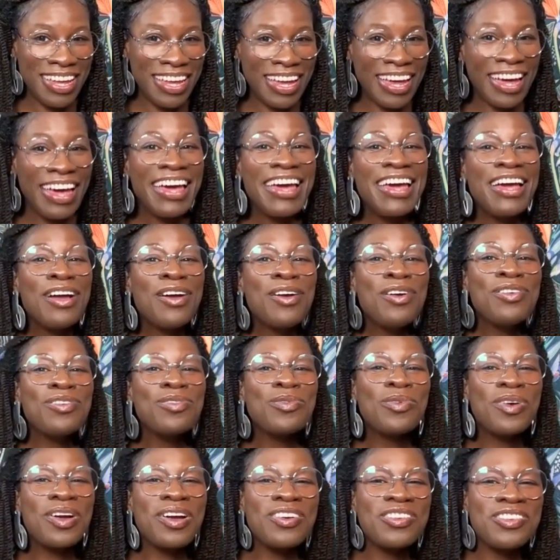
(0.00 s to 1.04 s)
Here's
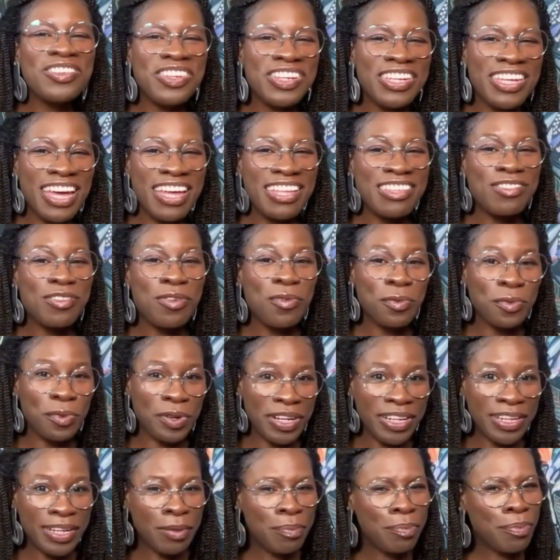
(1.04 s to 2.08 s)
where she gets
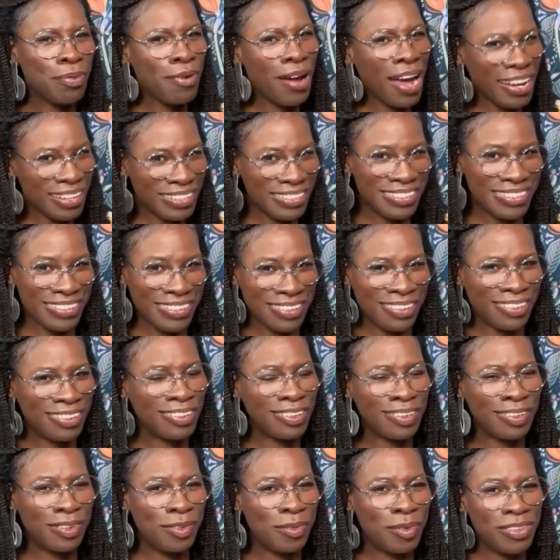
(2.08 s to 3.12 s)
really
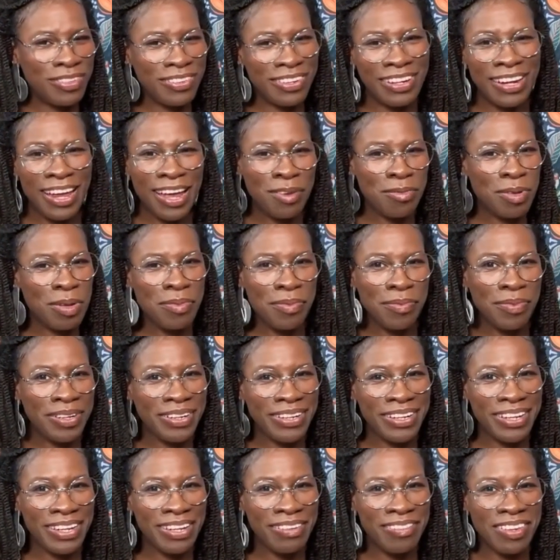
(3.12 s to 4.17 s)
practical, which a lot of people
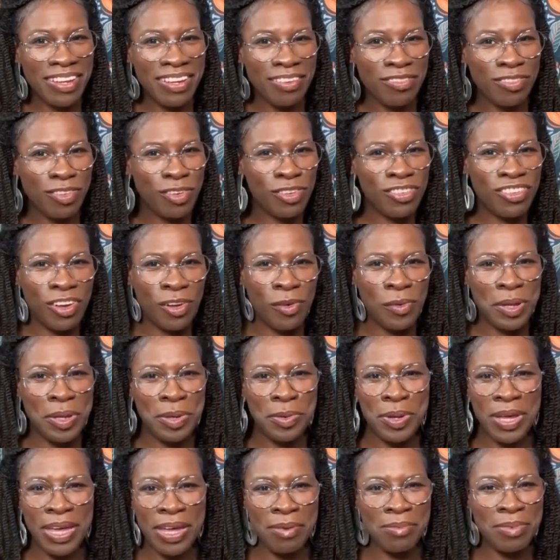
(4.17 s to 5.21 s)
believe that if you're showy, you
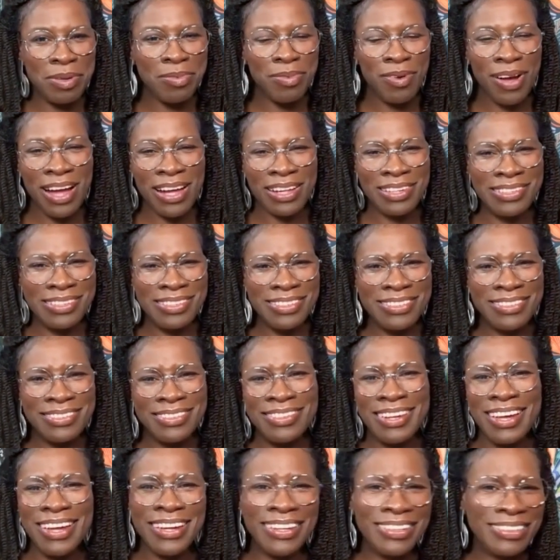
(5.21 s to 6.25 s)
can't be
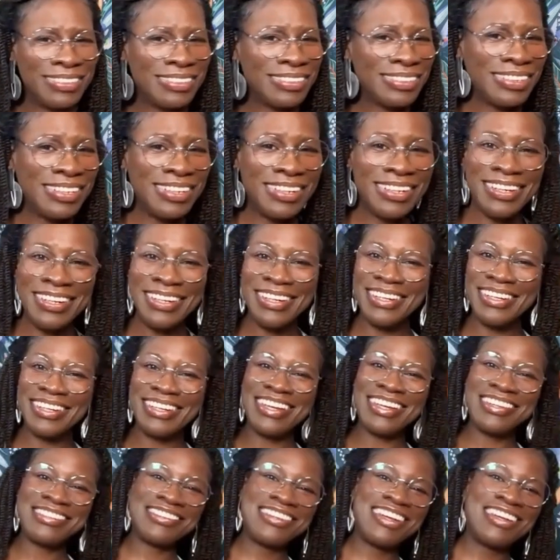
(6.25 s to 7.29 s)
practical, and
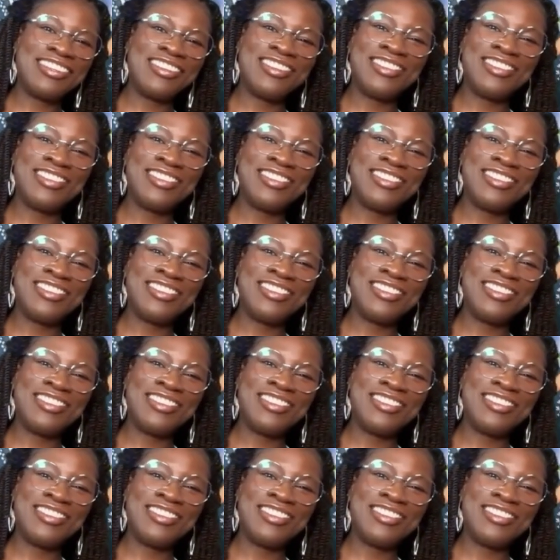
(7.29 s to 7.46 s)
that's not